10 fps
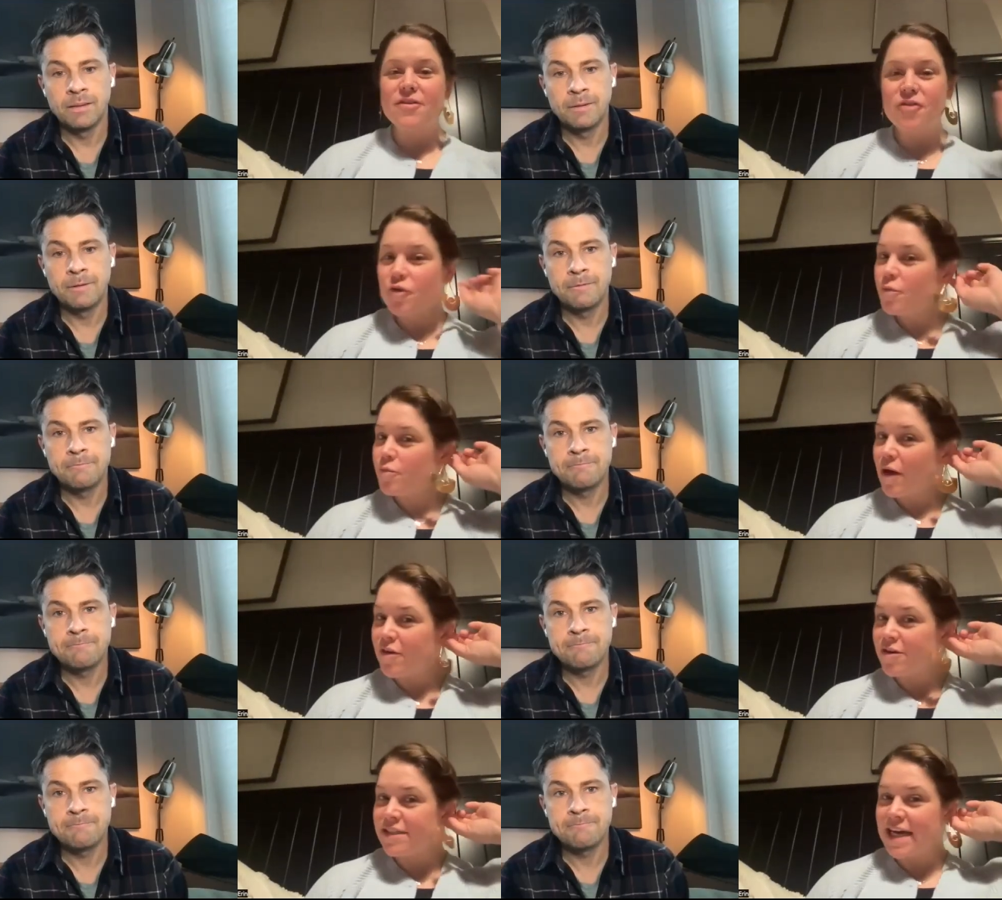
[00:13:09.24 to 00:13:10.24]
Speaker 1: the two
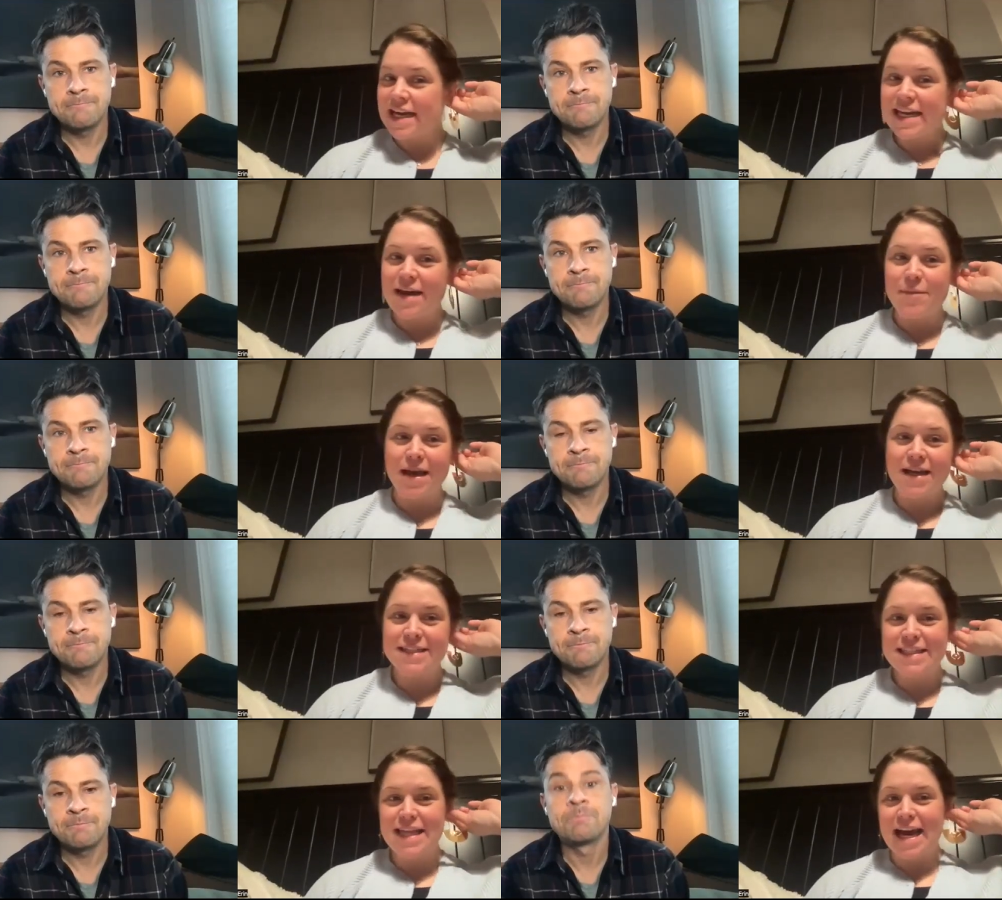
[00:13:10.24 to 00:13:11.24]
brothers dynamic,
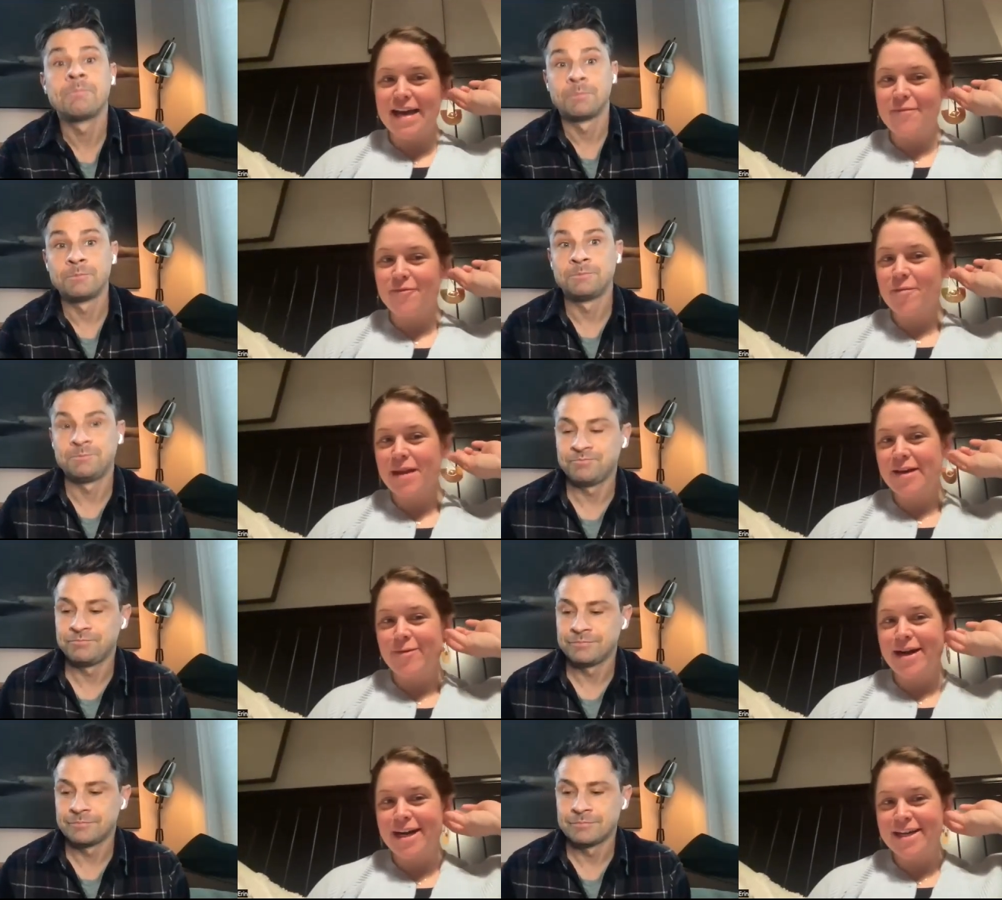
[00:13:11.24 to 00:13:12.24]
did that come from
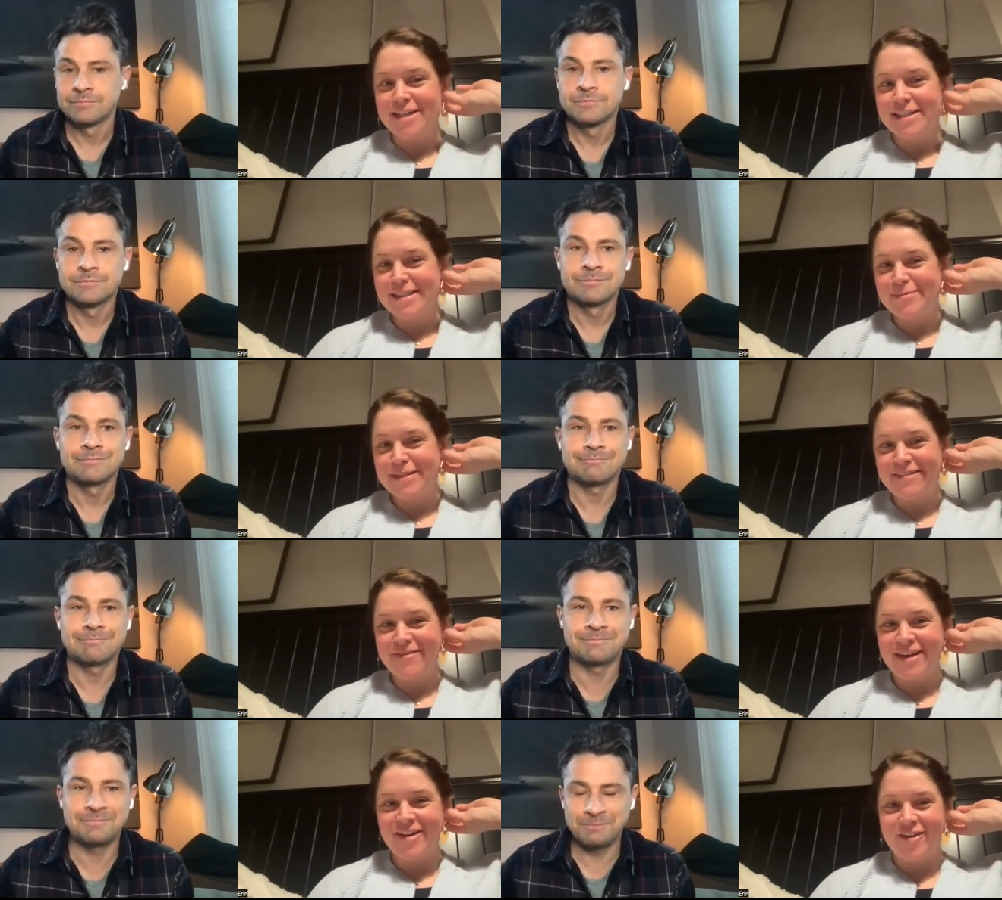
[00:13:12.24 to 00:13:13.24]
anywhere
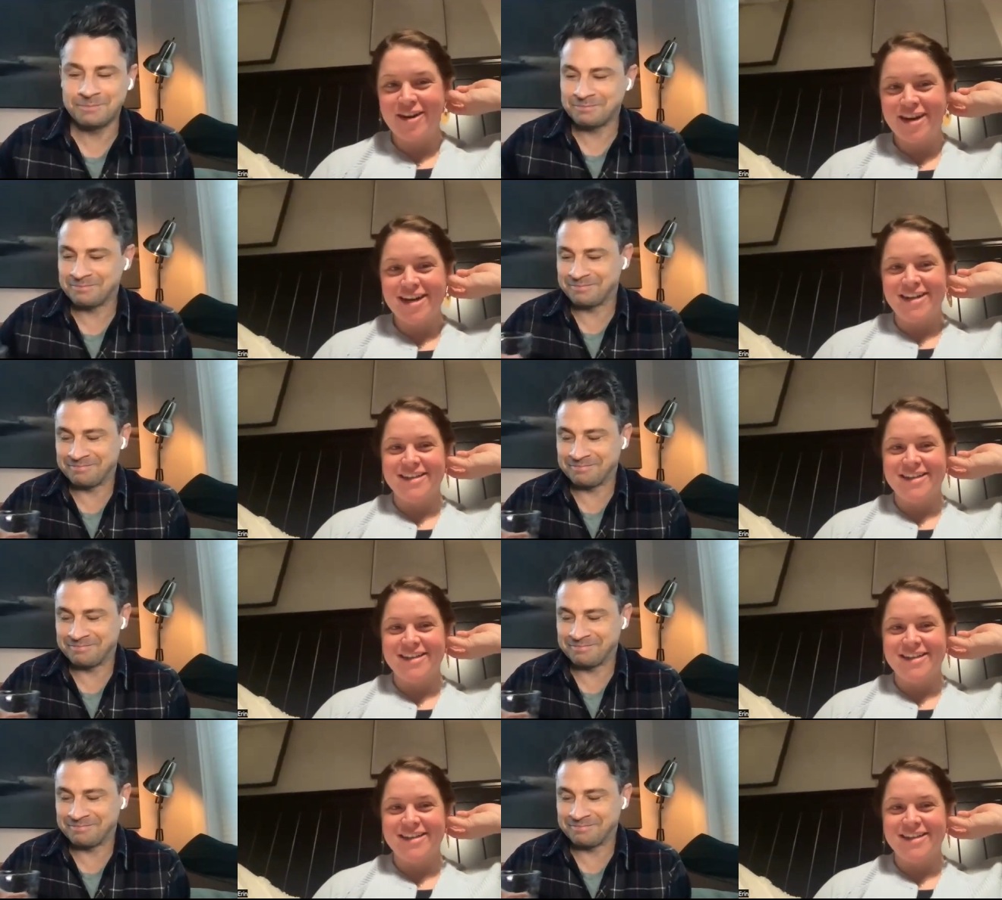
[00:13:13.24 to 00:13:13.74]
specific or